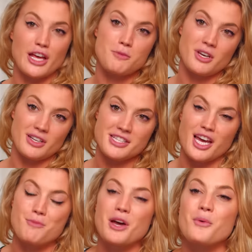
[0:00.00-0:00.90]
like
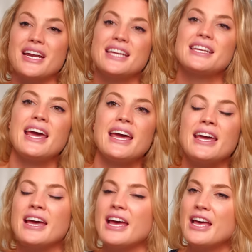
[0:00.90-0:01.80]
Beyonce on my wedding
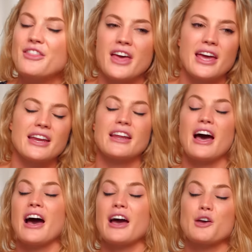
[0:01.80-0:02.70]
day, then
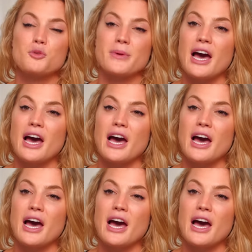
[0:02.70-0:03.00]
I will be